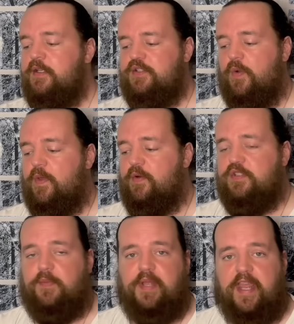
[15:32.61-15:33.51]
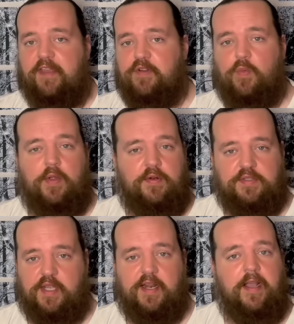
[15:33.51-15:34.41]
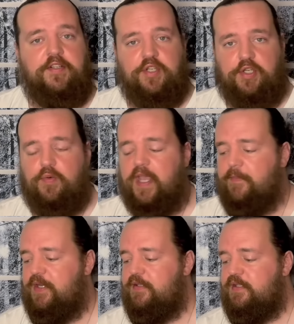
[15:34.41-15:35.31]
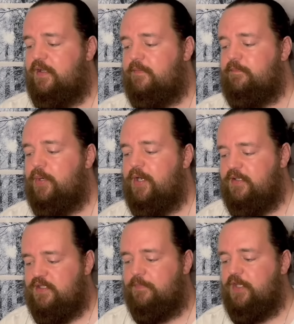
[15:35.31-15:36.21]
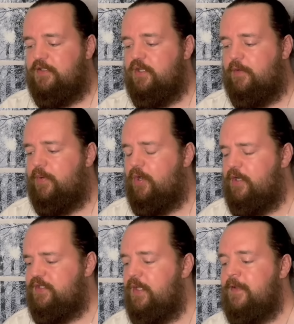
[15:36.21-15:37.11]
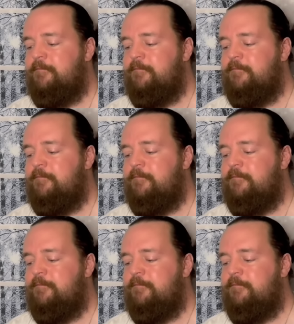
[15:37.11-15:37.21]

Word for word: So whether it's a behavior, whether it's a connection, you name it, it's like putting something to a pause.